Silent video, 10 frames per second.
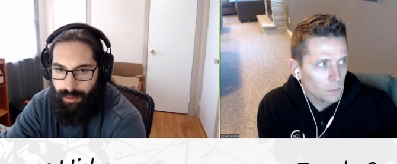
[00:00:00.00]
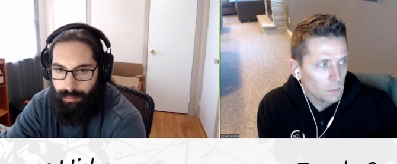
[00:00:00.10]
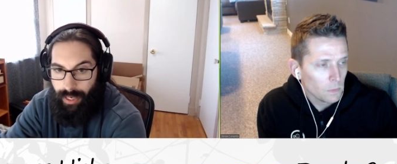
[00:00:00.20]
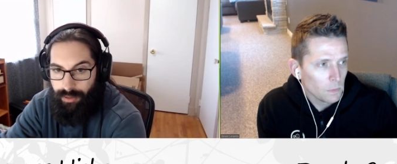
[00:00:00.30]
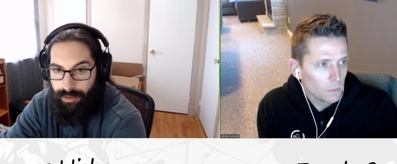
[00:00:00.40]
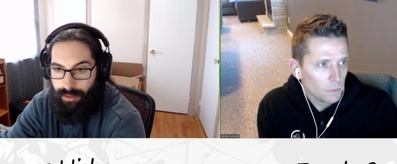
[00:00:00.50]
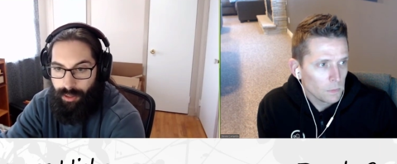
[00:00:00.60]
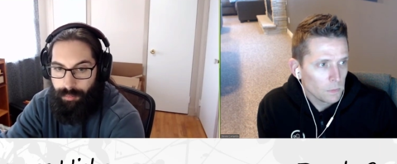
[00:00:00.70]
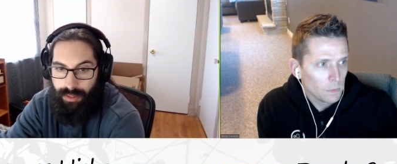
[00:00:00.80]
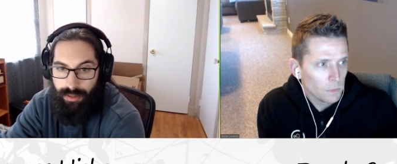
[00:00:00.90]
Speaker 1: impacted the
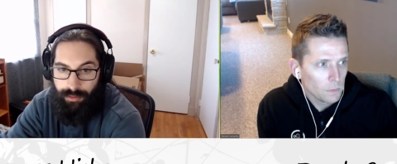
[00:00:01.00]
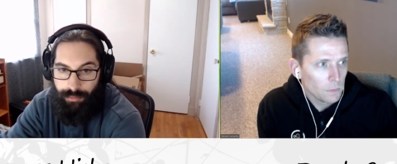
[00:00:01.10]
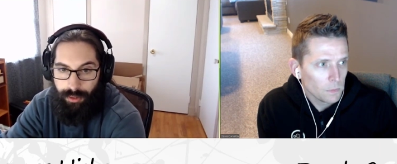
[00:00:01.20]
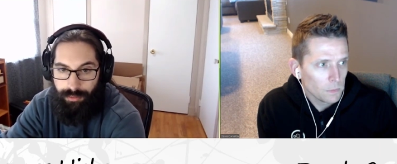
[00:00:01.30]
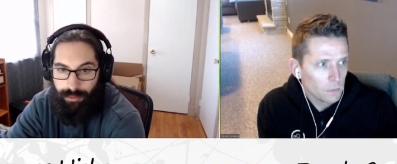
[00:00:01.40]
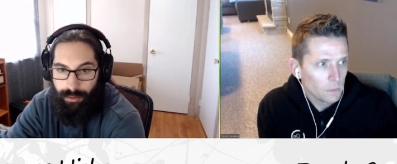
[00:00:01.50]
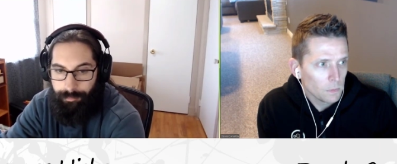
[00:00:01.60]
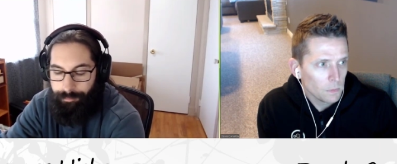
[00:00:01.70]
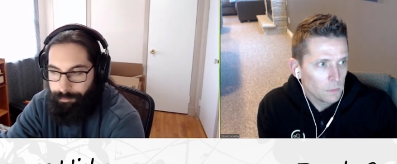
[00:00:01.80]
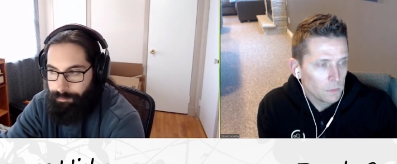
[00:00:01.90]
companies I've worked for.
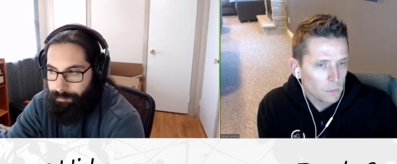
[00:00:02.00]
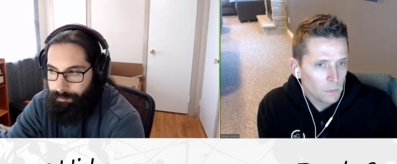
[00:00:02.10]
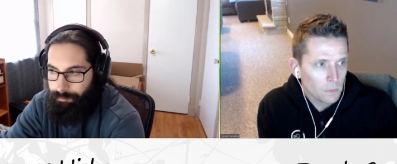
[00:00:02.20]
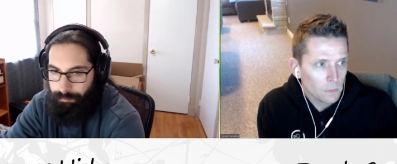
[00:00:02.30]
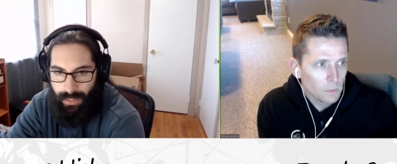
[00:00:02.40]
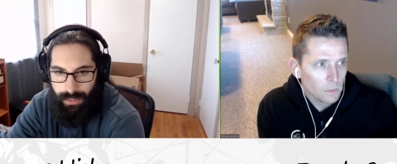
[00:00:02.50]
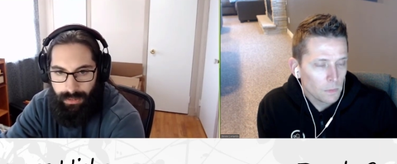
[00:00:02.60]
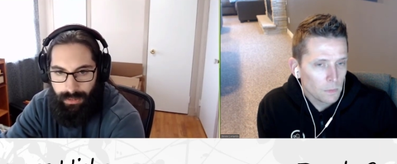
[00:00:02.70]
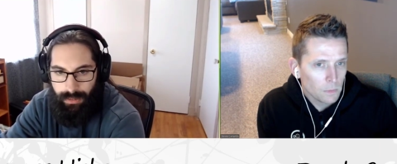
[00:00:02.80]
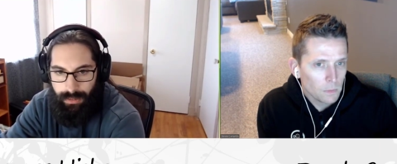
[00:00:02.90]

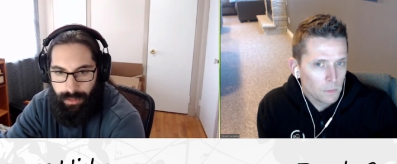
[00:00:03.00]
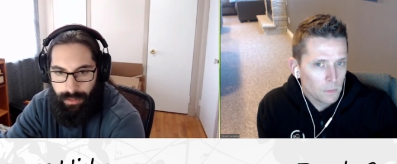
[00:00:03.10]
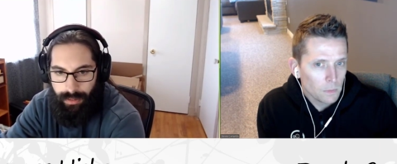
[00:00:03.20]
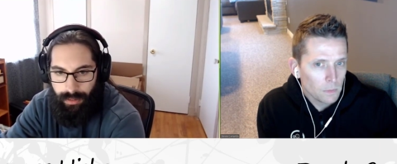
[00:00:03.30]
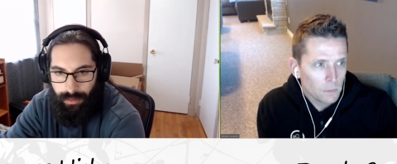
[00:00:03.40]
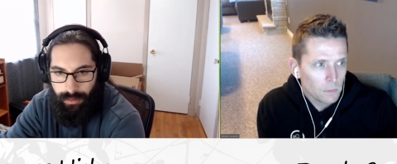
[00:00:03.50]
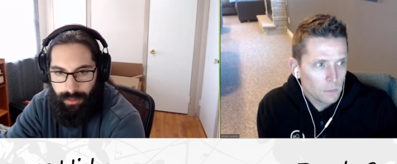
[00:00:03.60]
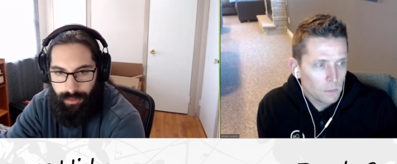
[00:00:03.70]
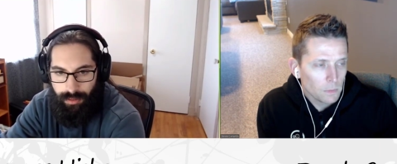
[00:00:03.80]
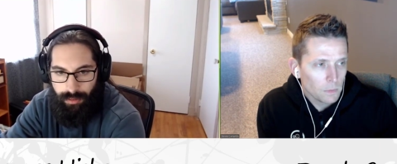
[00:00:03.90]
And
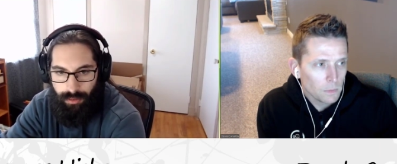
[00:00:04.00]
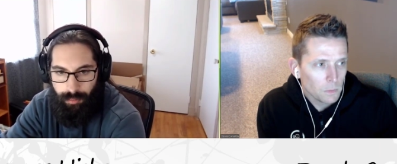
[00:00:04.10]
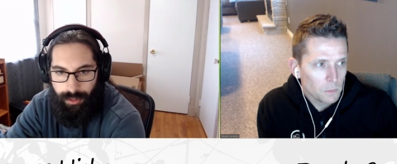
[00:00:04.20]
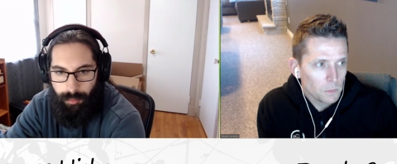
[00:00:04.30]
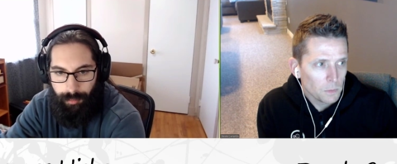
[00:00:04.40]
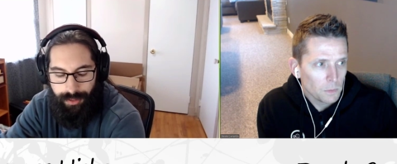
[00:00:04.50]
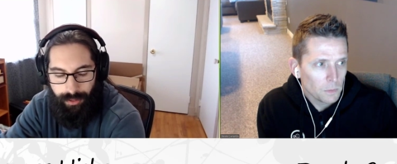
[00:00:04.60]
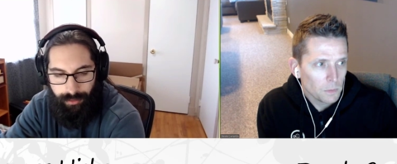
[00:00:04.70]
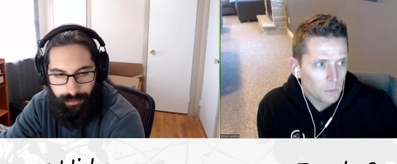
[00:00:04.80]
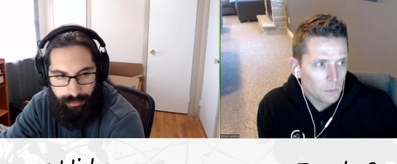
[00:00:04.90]
it's a little bit about
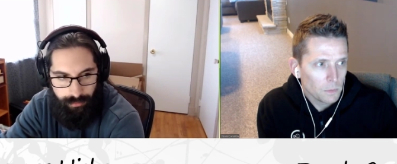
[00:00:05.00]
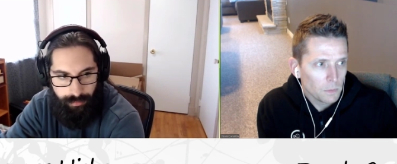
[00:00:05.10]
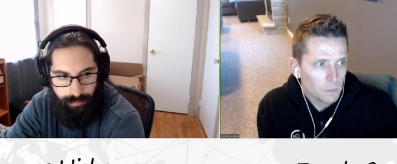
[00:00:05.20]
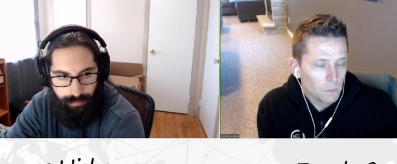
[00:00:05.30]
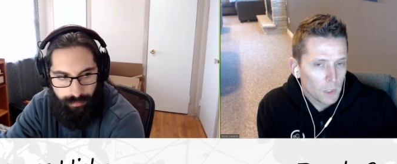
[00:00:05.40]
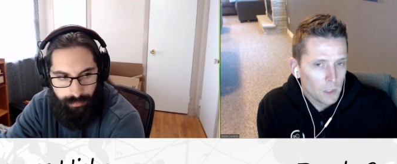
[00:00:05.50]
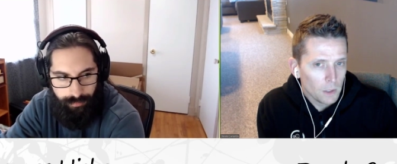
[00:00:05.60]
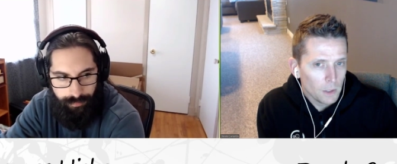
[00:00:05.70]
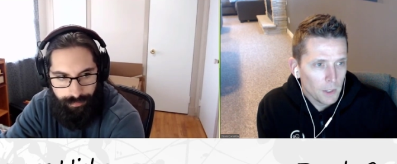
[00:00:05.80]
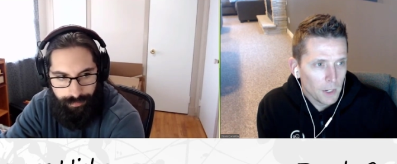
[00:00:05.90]
myself.
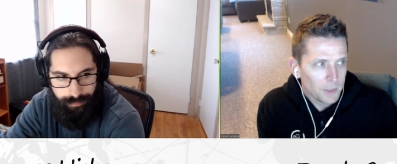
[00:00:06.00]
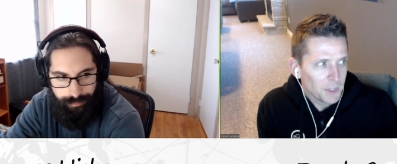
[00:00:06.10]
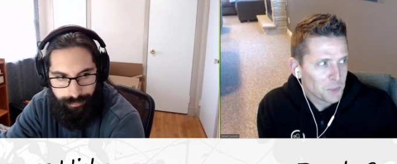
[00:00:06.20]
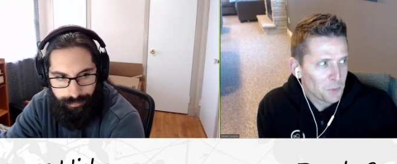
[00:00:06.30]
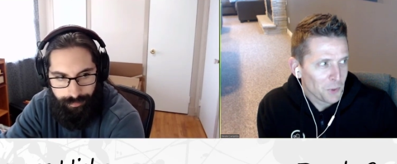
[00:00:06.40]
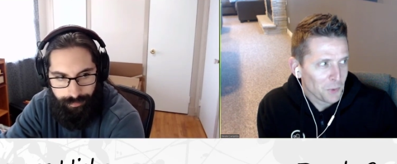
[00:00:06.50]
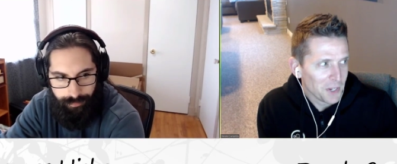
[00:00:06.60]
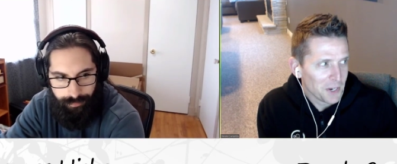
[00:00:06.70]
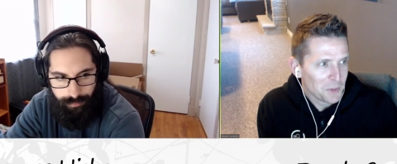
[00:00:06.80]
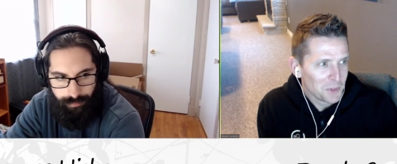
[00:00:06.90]
I
Speaker 2: think that's pretty
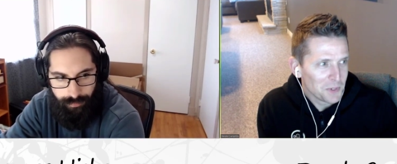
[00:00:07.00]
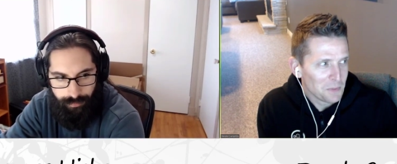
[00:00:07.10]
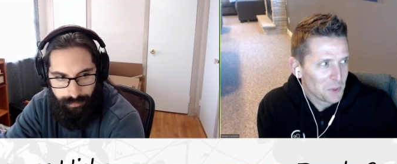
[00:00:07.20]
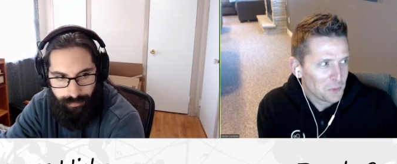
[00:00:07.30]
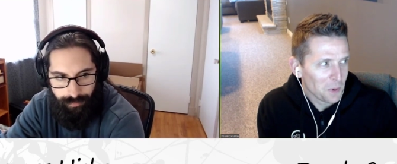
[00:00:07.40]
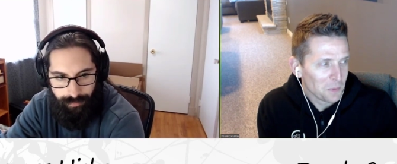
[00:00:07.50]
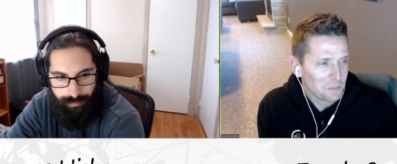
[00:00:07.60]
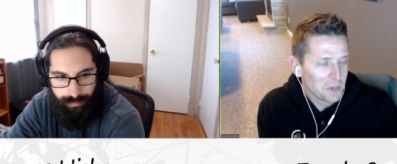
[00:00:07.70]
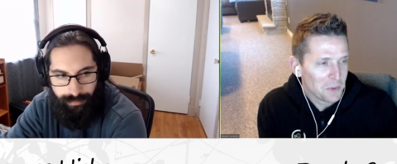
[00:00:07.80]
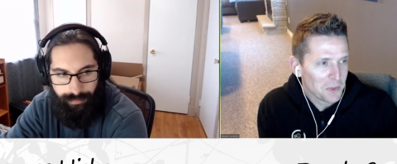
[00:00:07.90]
relatable to most
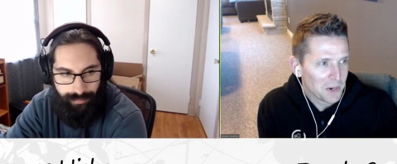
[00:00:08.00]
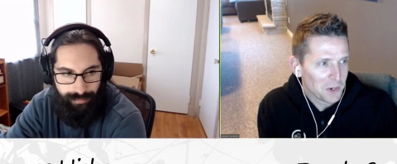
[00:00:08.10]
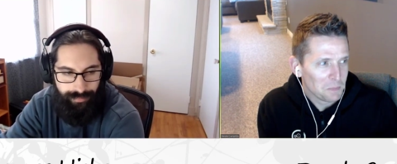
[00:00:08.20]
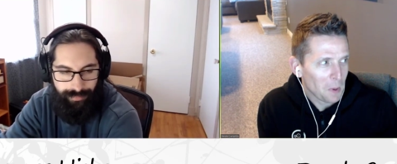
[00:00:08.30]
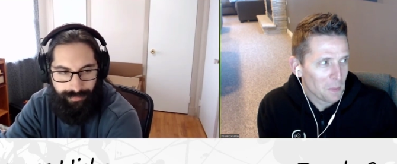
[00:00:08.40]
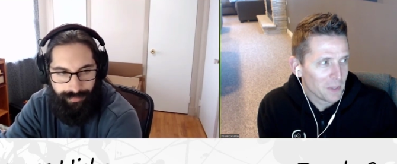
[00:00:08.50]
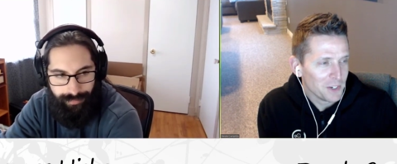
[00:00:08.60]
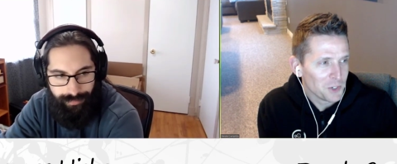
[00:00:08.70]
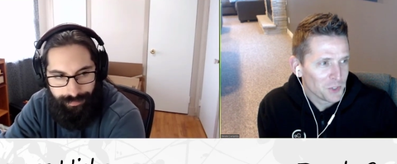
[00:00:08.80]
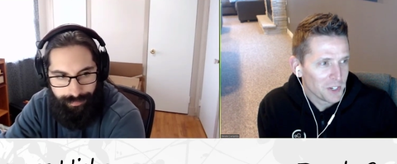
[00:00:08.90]
people that are probably
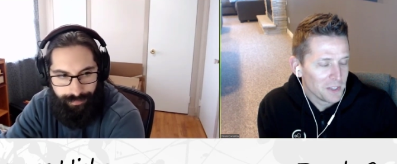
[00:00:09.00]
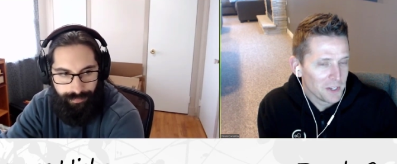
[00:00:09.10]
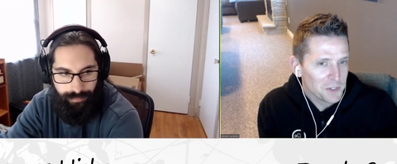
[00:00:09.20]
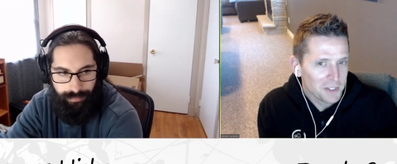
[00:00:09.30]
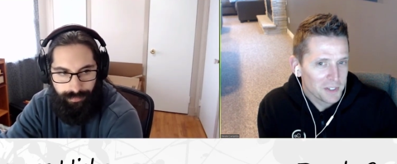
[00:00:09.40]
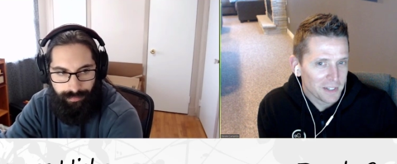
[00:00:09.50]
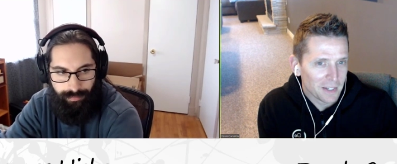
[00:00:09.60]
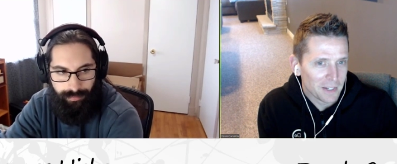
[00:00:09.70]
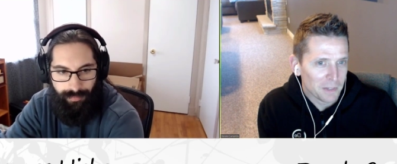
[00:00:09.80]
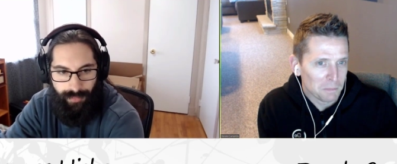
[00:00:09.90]
interested in this.
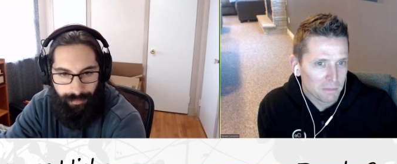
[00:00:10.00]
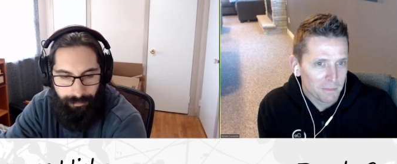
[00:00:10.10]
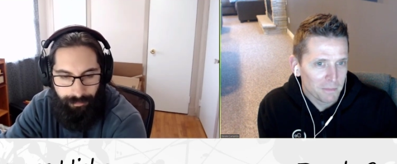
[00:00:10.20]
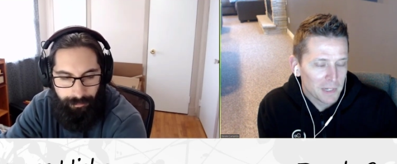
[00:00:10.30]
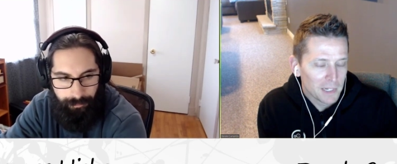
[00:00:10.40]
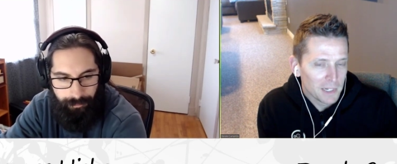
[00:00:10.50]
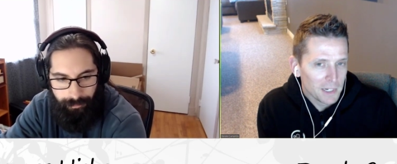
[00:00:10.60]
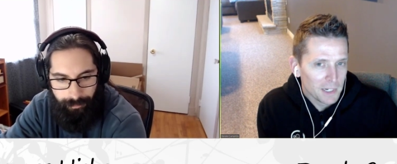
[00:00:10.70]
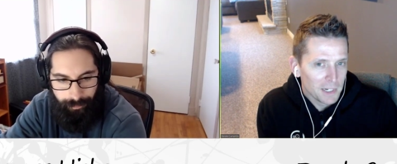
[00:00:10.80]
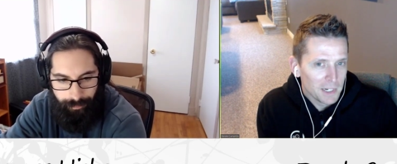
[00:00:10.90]
Yeah.
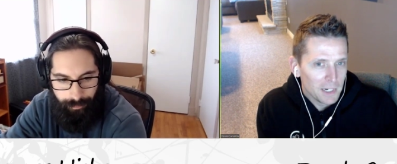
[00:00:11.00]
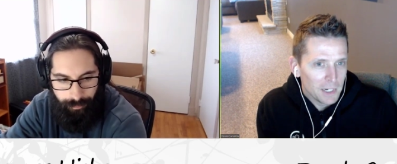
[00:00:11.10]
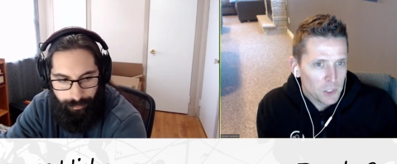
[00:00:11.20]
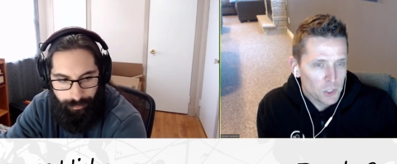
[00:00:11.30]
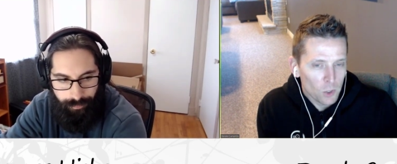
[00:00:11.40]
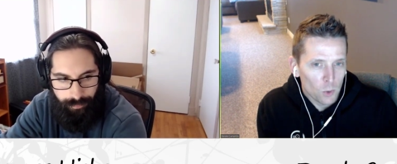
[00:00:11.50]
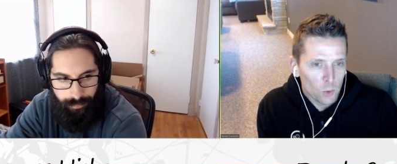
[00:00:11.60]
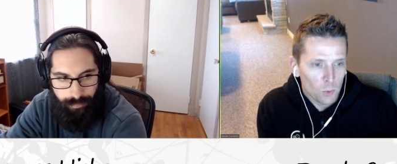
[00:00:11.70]
So